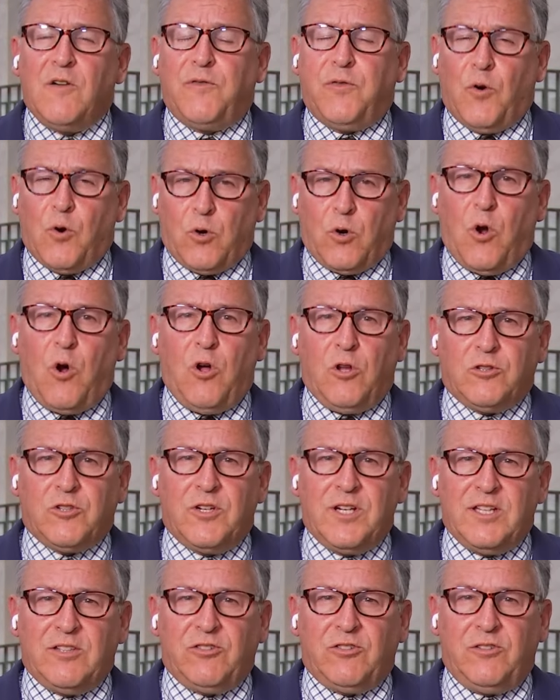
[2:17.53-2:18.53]
Four
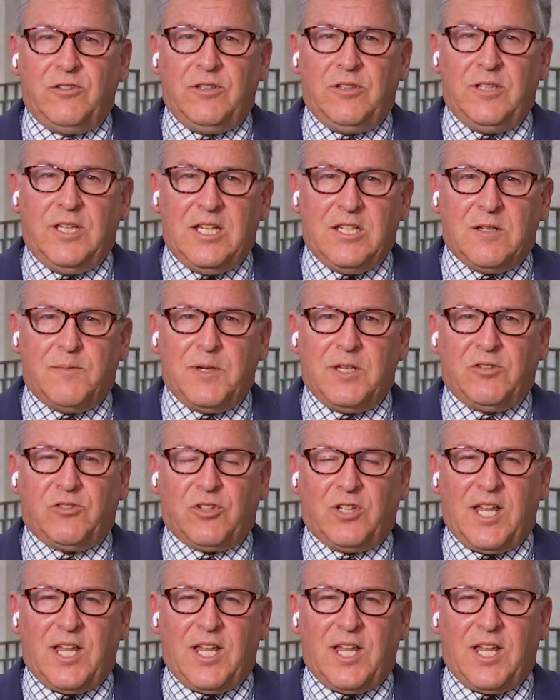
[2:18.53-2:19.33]
alternates need to be